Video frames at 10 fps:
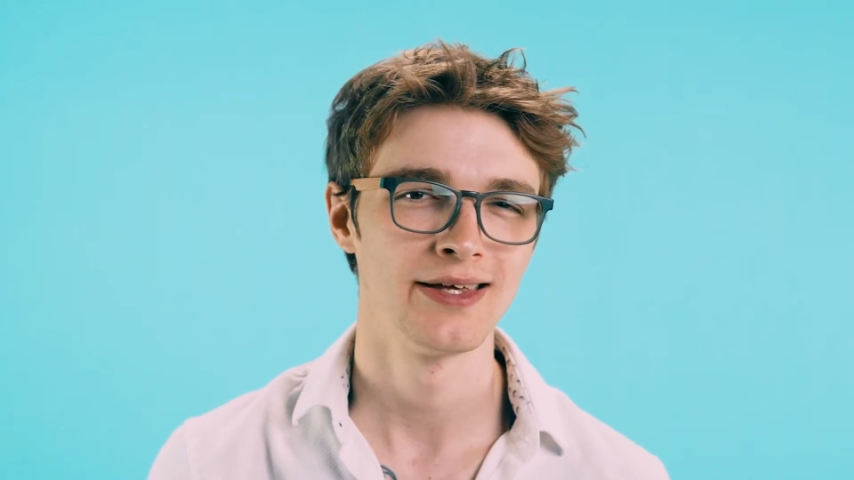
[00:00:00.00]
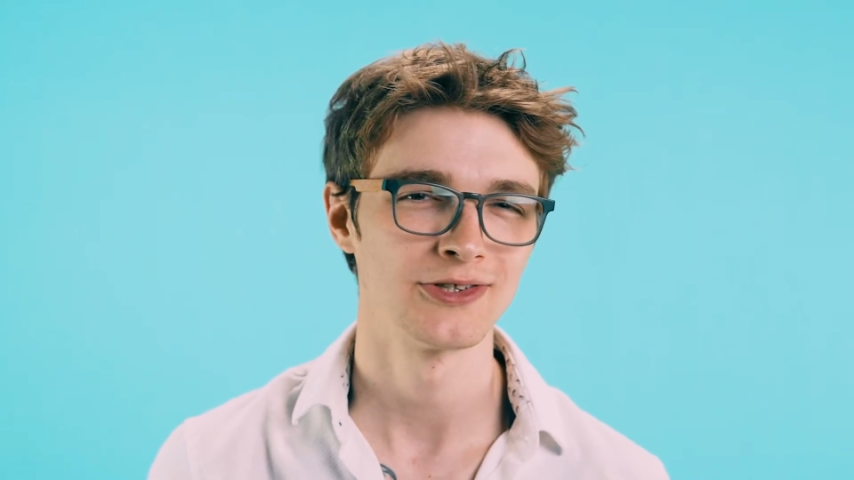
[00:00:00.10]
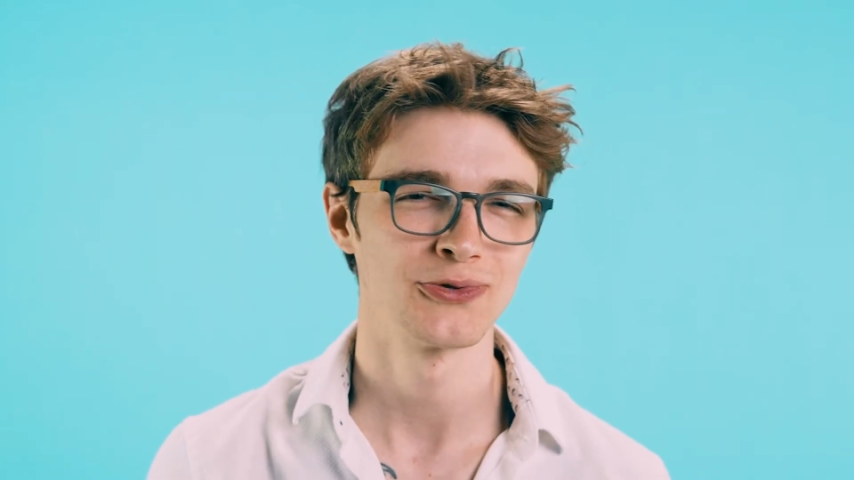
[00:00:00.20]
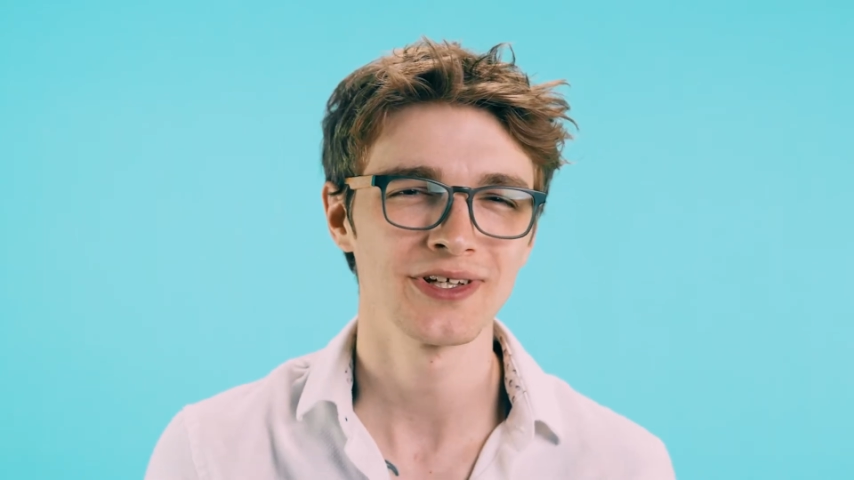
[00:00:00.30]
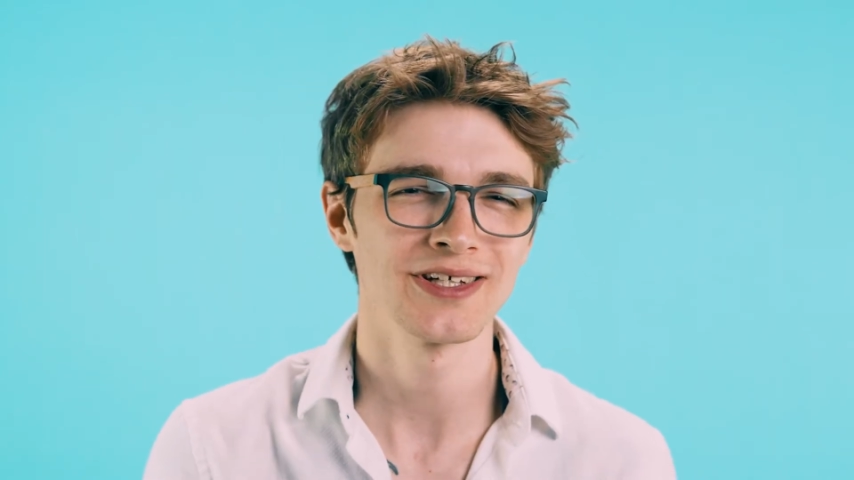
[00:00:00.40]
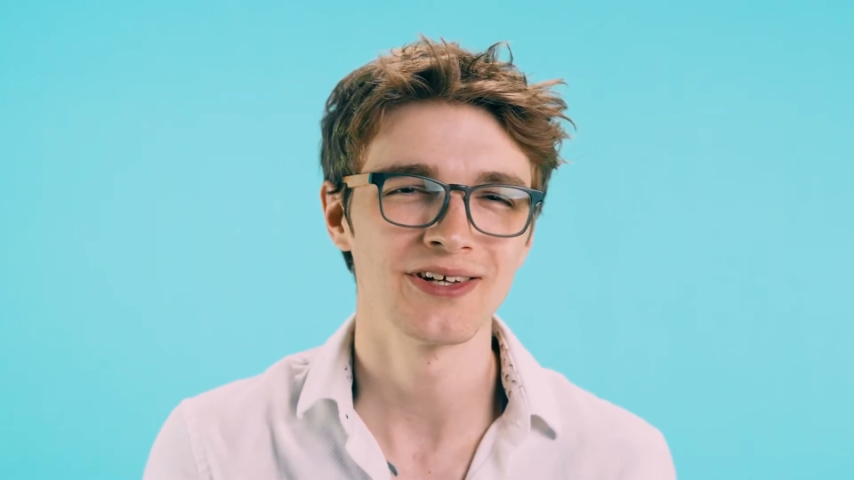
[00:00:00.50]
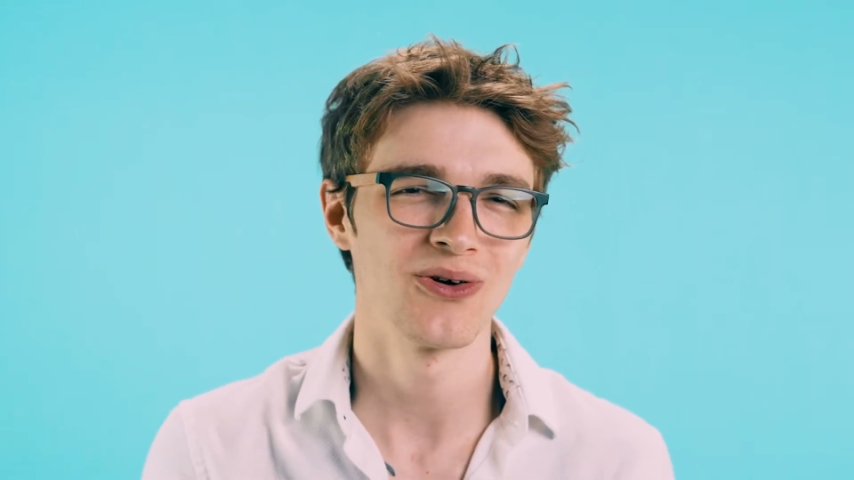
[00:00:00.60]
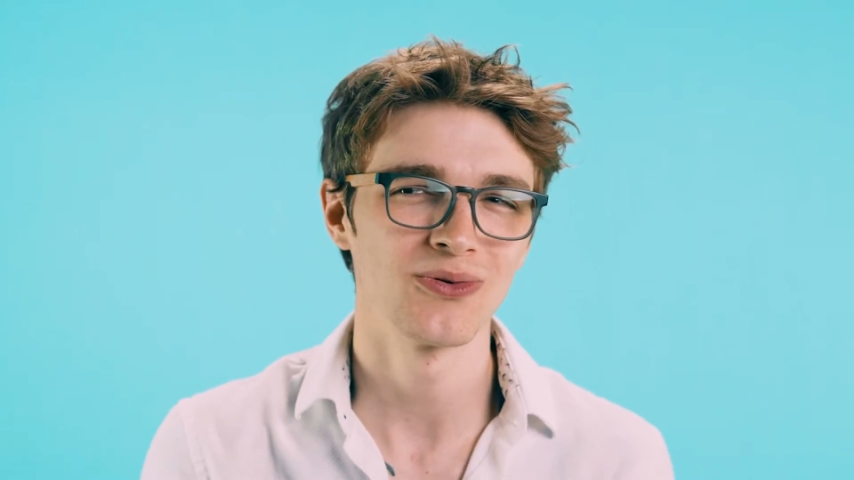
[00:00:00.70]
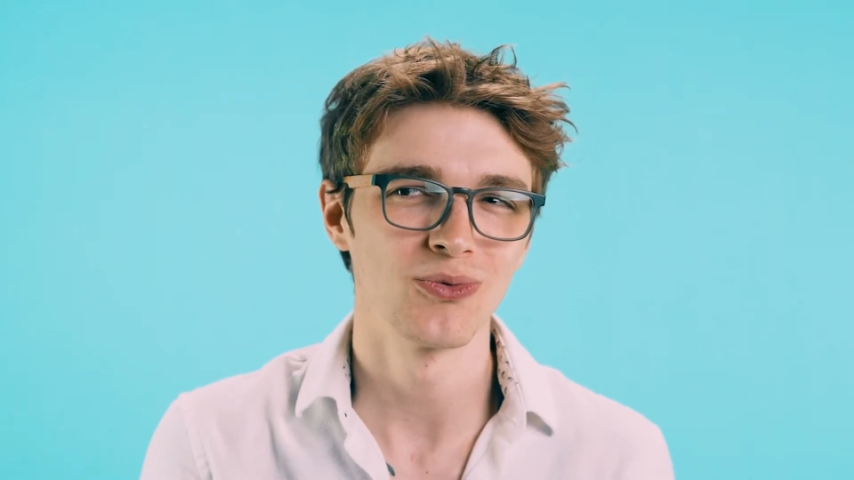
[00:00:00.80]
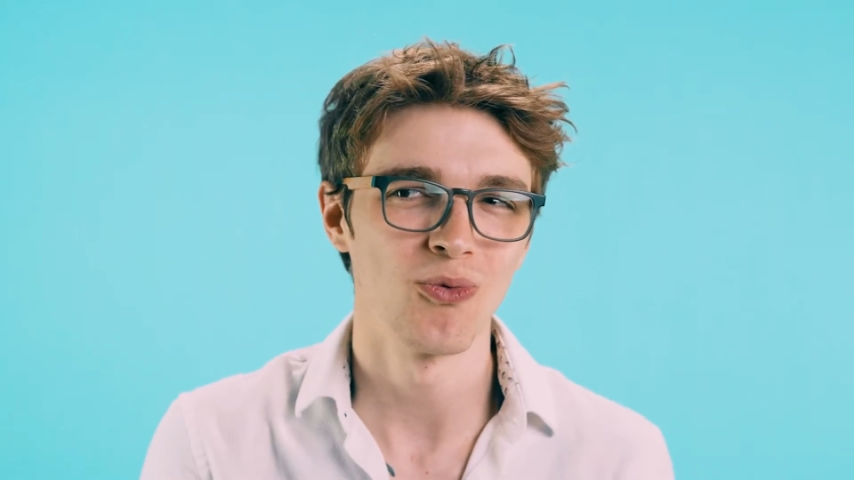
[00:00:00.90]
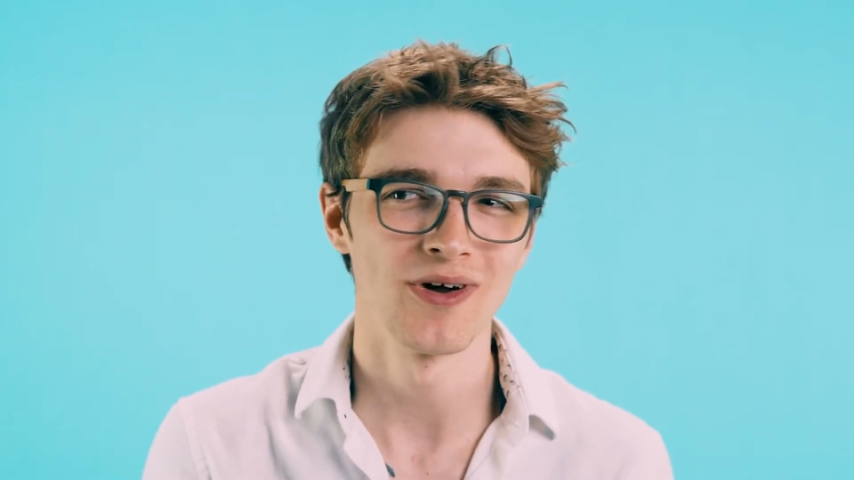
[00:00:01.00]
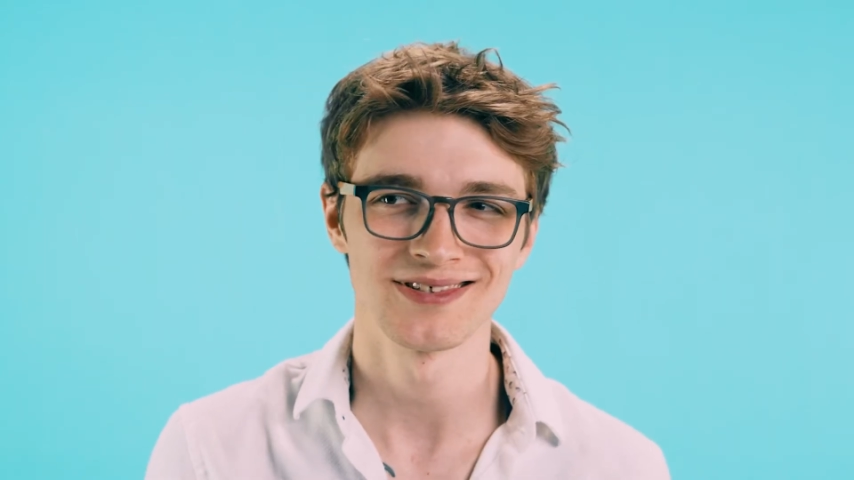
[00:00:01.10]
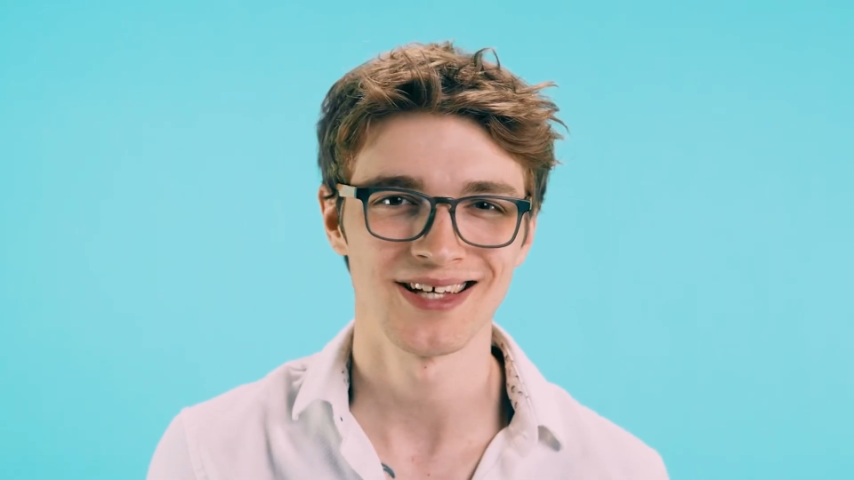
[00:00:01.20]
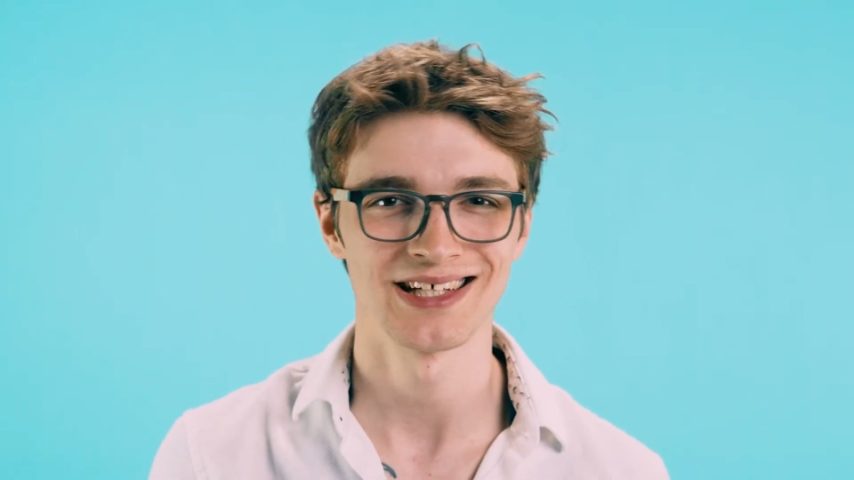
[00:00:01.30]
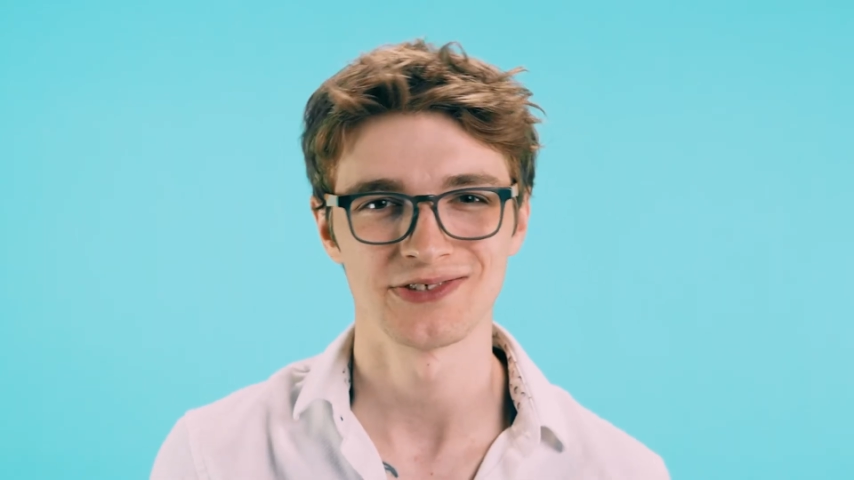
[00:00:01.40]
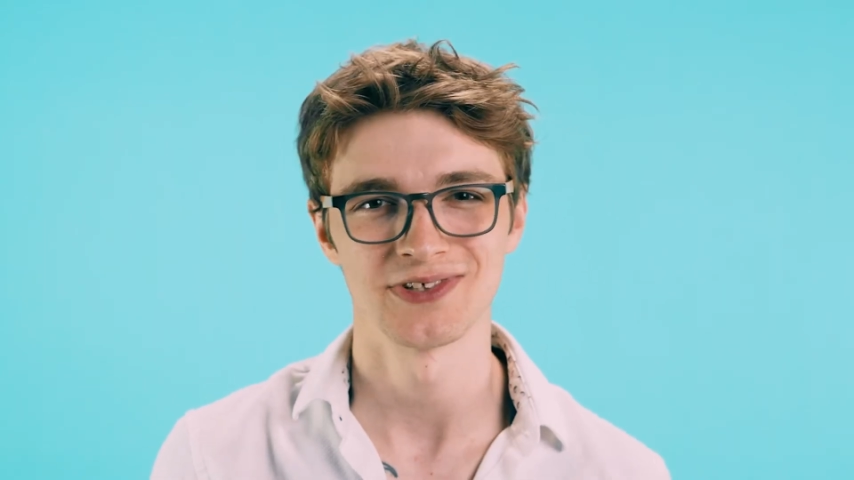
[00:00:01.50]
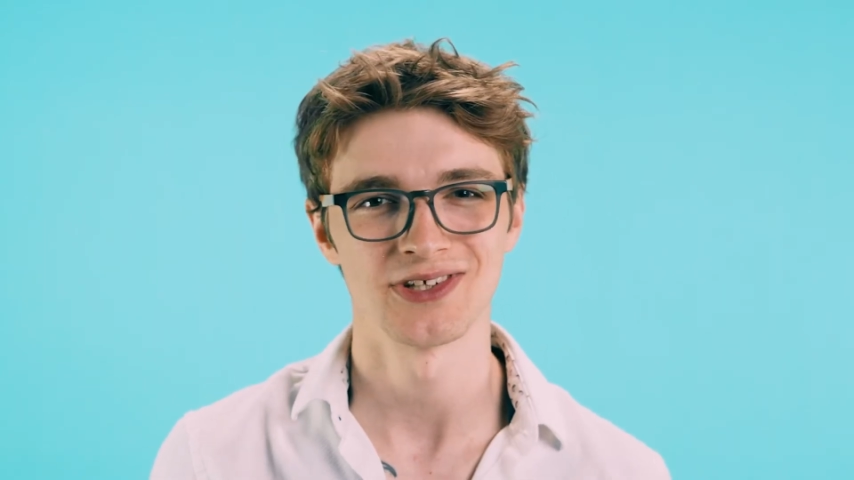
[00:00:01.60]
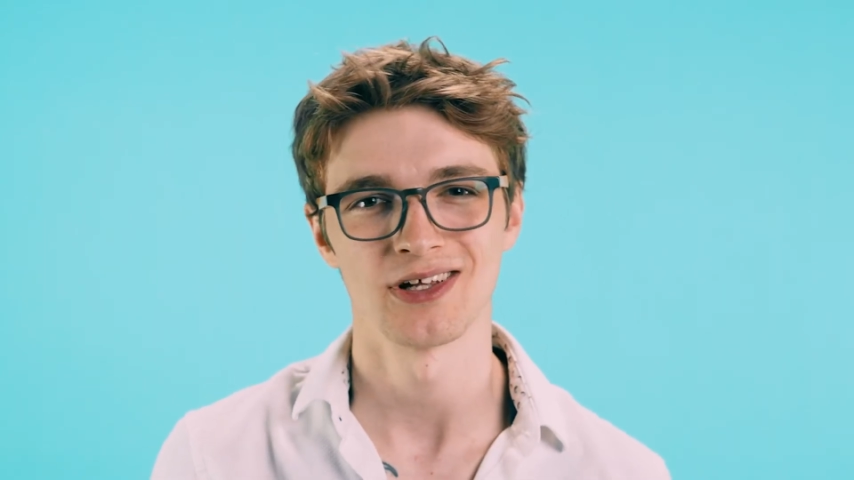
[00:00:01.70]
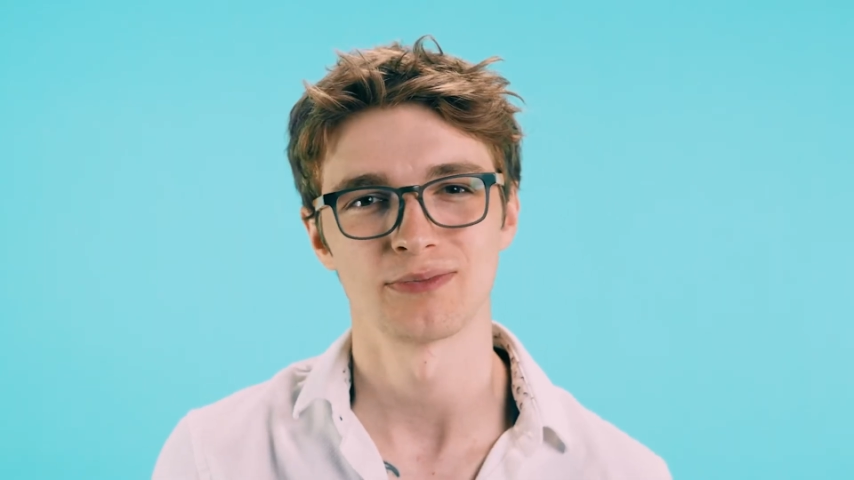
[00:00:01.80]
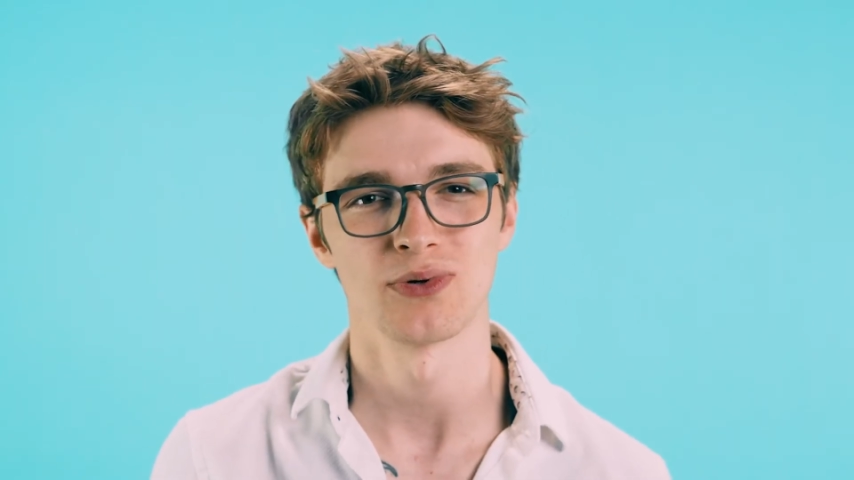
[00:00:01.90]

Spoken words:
there's really no one-size-fits-all